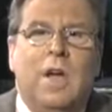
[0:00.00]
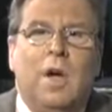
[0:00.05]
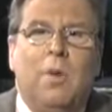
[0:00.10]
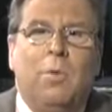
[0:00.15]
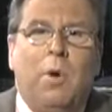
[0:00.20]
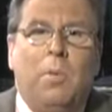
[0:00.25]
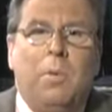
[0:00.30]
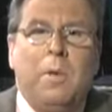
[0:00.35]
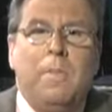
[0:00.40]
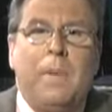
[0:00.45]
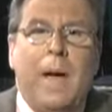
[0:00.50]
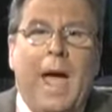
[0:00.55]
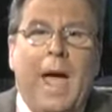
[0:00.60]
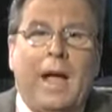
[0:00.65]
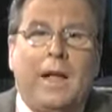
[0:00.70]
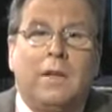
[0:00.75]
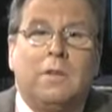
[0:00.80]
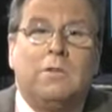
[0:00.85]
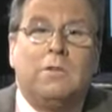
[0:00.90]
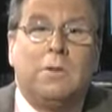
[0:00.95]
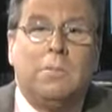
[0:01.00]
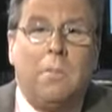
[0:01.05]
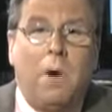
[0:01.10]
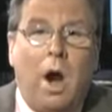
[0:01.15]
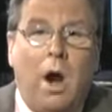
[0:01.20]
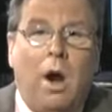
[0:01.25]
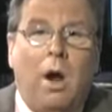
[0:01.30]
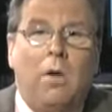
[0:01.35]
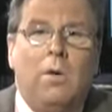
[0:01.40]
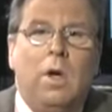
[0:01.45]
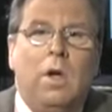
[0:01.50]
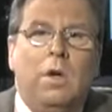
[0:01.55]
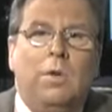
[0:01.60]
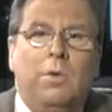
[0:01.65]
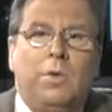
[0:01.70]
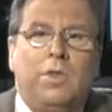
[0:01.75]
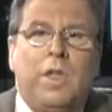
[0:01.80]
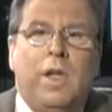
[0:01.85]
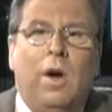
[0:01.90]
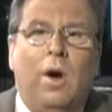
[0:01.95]
We'll be back tomorrow
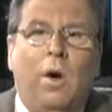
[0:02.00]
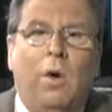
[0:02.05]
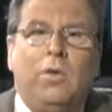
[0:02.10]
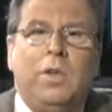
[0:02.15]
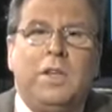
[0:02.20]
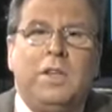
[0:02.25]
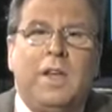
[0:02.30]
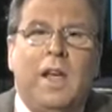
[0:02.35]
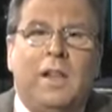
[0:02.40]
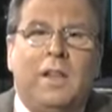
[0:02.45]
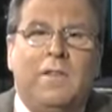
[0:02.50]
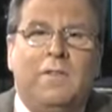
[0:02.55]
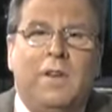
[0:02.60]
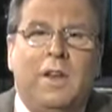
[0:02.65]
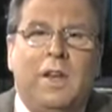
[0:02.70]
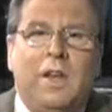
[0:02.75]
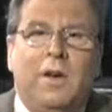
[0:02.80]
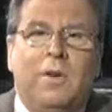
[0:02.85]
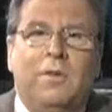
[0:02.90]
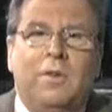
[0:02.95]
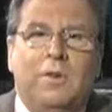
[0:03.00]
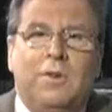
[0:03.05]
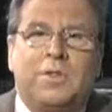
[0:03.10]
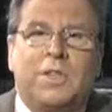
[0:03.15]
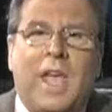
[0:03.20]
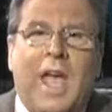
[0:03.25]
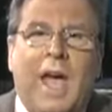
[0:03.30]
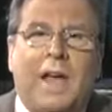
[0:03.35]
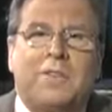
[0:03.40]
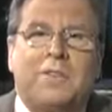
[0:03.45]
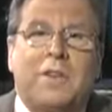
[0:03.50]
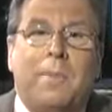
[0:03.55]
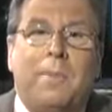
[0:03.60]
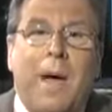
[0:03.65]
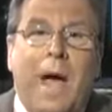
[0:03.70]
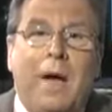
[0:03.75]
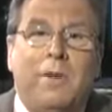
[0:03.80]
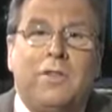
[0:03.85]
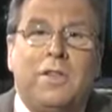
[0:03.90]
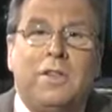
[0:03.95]
with the only daily video newscast
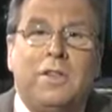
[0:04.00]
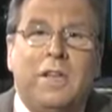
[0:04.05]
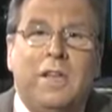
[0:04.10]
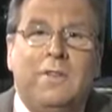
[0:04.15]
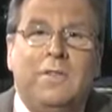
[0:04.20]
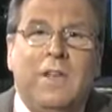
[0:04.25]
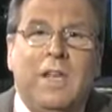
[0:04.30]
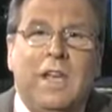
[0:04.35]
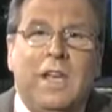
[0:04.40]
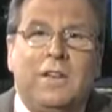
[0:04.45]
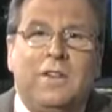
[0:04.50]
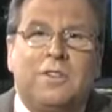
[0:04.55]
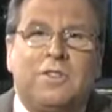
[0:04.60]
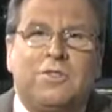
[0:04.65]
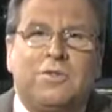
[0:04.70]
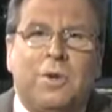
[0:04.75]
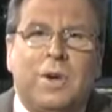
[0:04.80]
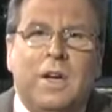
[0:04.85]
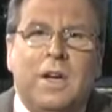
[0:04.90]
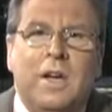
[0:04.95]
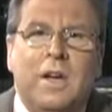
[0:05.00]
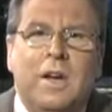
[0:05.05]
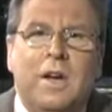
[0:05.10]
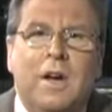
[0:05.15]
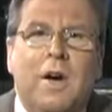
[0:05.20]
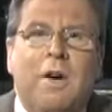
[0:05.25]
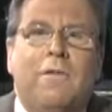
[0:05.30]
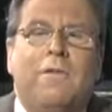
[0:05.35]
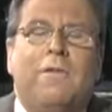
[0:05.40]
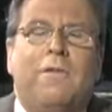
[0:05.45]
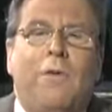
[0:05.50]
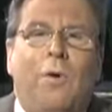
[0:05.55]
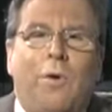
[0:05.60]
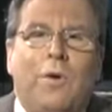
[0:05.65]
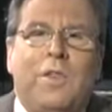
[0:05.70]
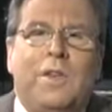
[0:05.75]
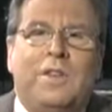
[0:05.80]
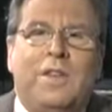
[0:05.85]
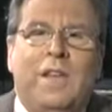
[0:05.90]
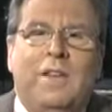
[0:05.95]
about the TV industry for
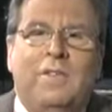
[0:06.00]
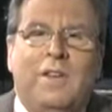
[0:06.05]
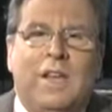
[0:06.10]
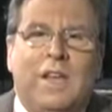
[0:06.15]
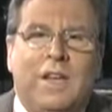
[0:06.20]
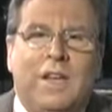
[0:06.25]
the TV